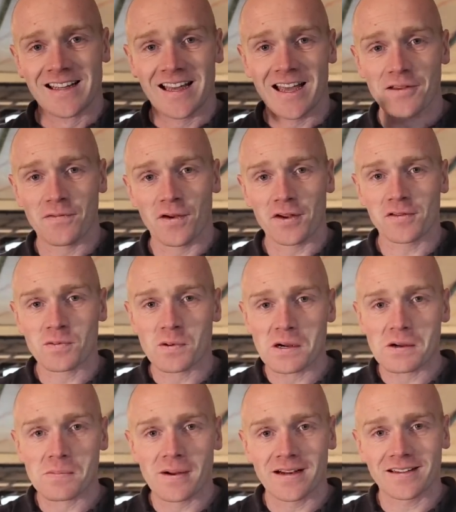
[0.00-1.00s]
Hey folks,
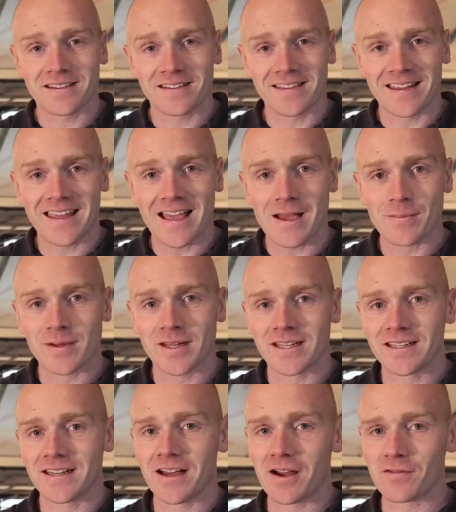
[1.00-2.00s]
welcome back to the
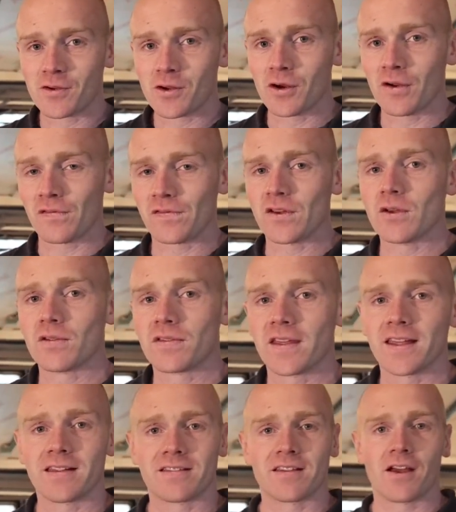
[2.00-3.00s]
cabin. I've got a few
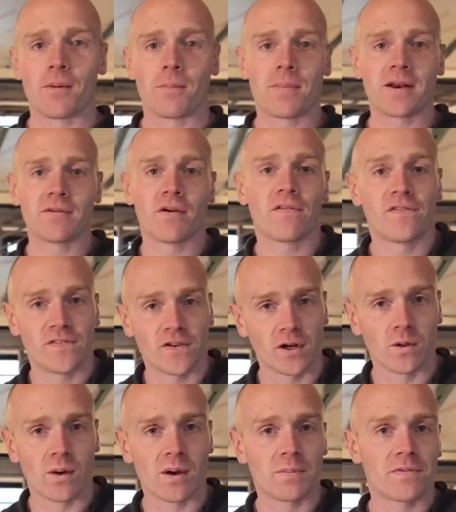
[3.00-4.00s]
things that are a bit of a
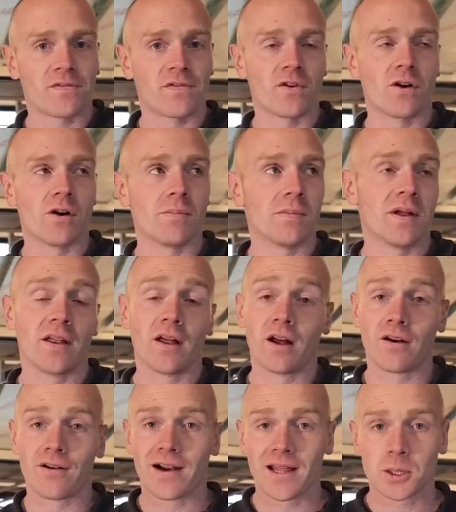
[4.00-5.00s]
follow-up from
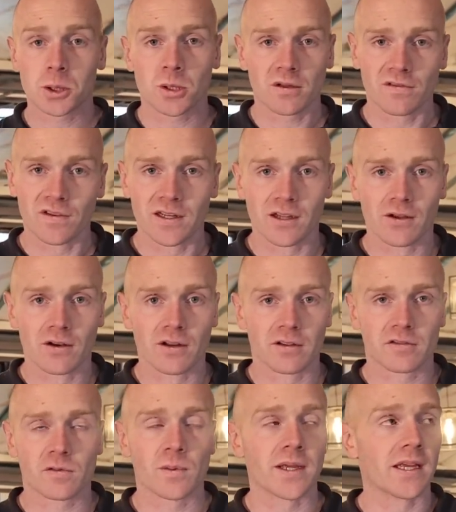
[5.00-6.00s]
our electrics video
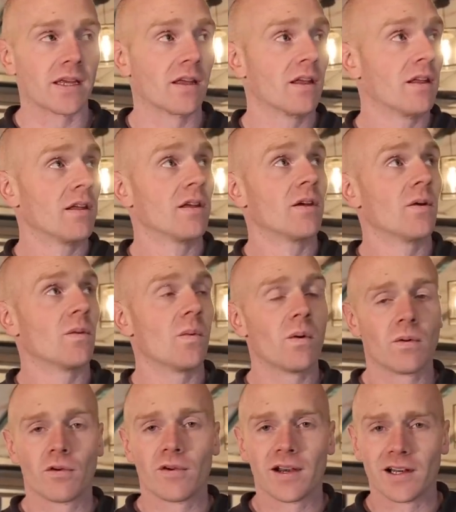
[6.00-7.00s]
last week. What
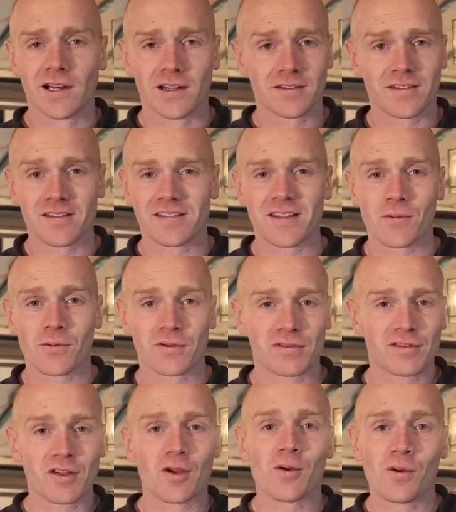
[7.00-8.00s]
we realised is there were
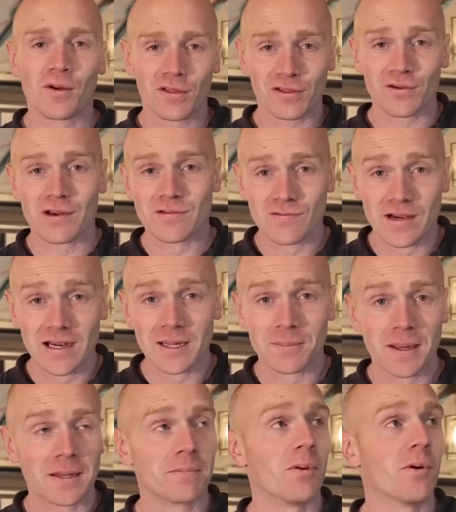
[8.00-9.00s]
two or three really
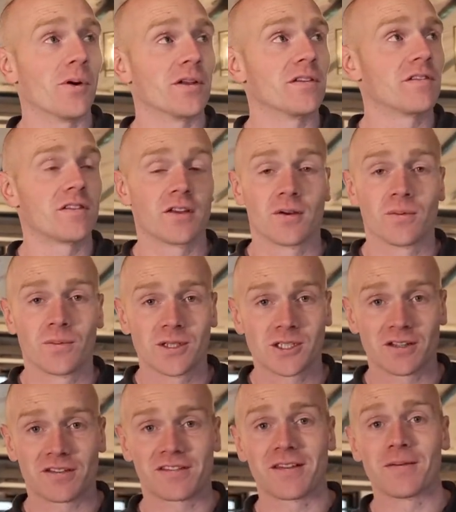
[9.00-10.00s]
big points that we
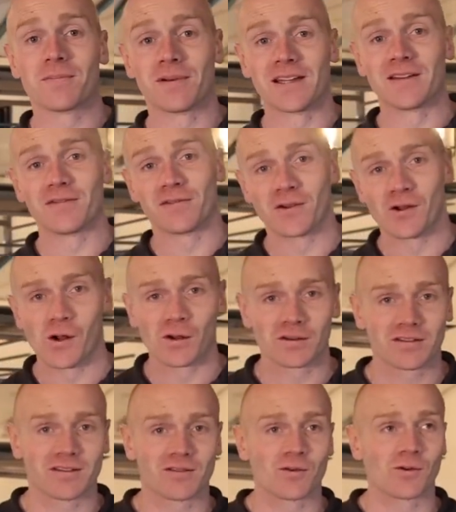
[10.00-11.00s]
just simply forgot
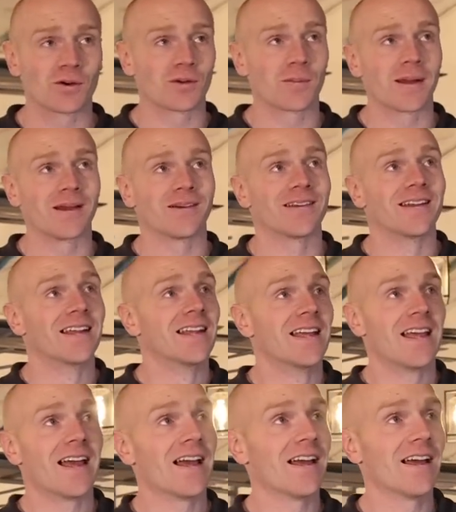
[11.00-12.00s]
to talk about,
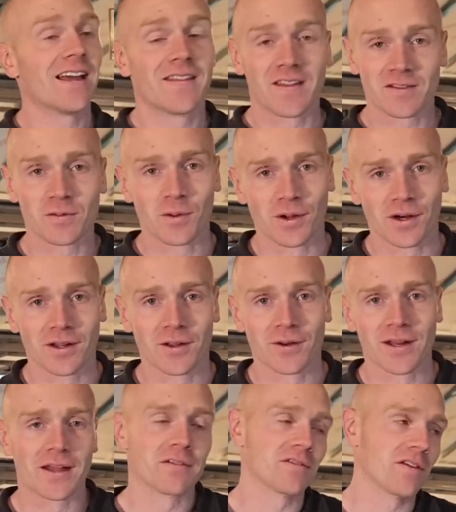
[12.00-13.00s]
and that's what we're going to do
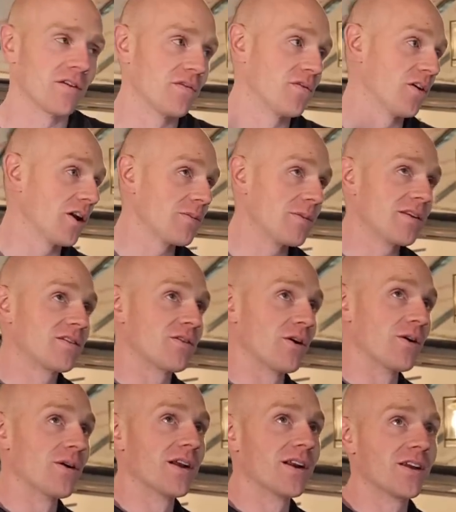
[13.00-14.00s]
now. So follow me
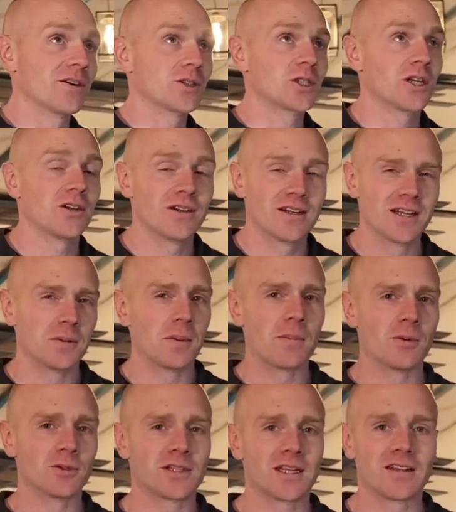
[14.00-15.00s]
through and I'll show you a little bit
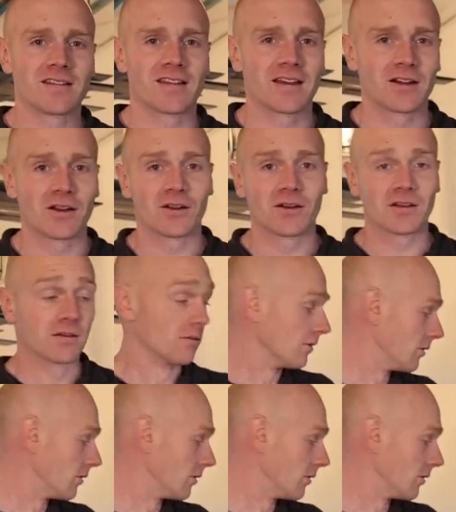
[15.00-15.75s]
more detail on